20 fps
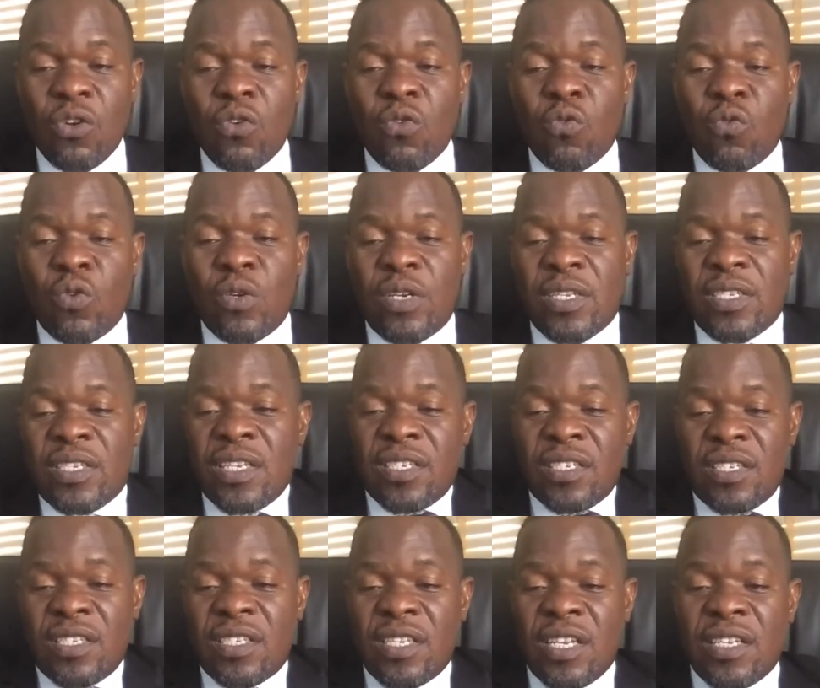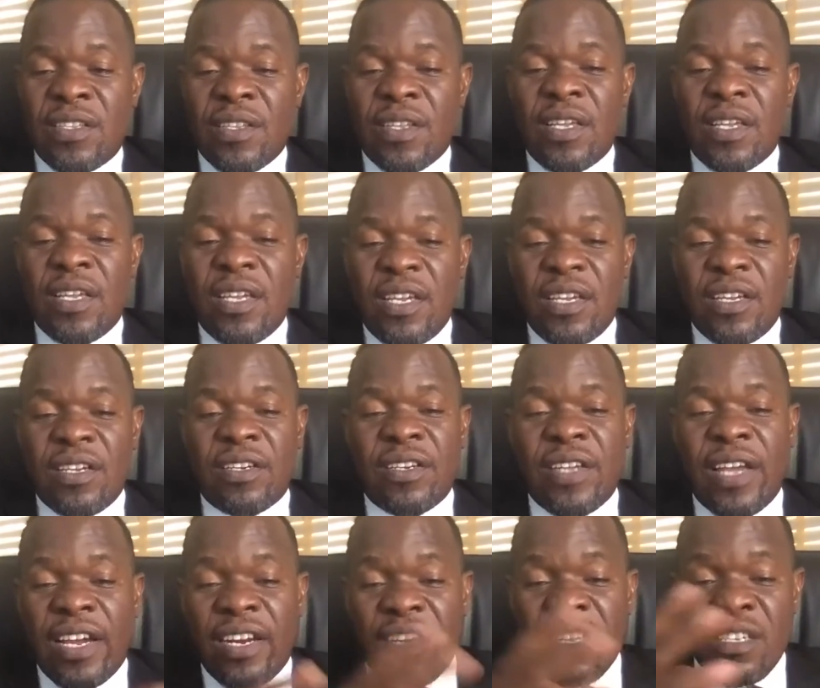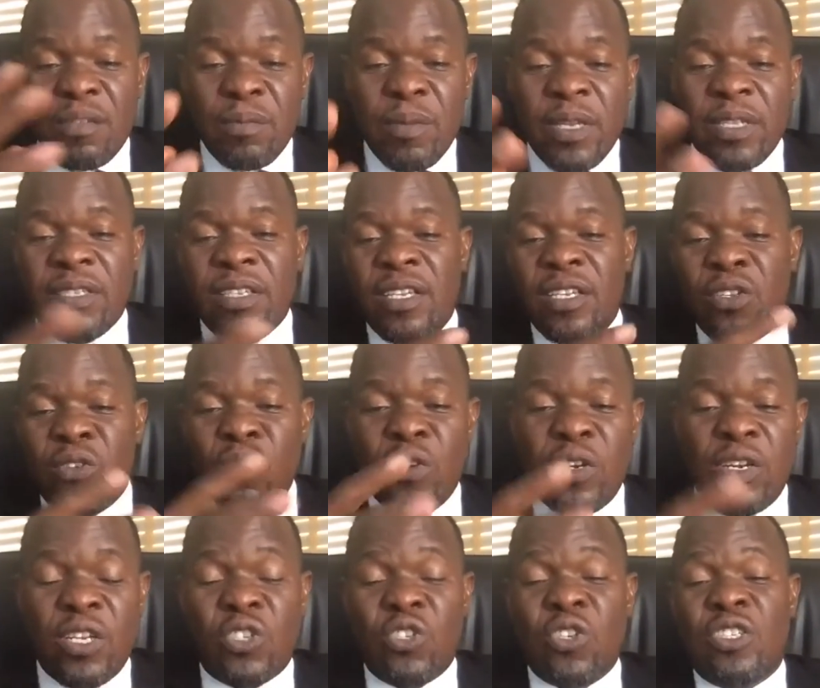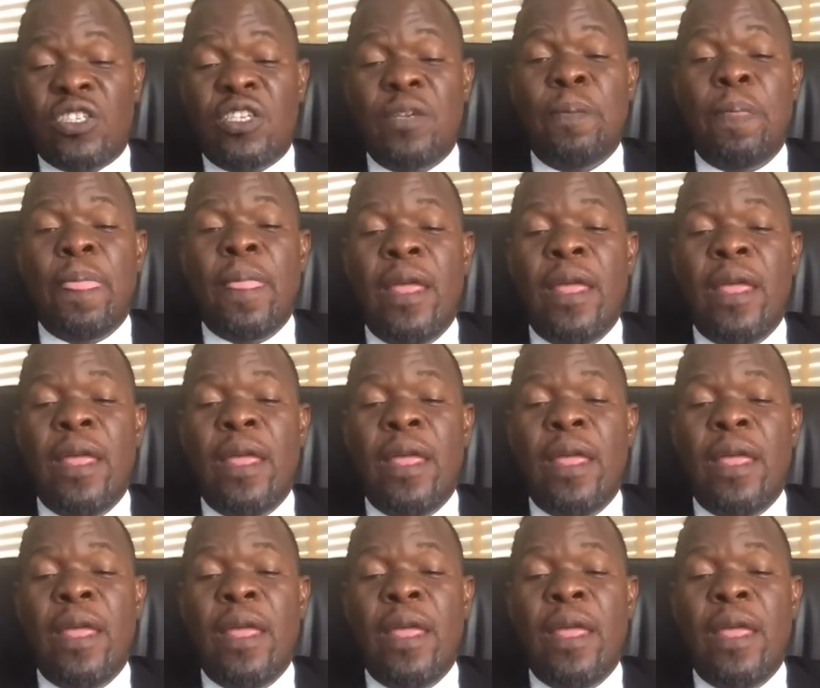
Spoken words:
would necessitate a rearrangement, a new relationship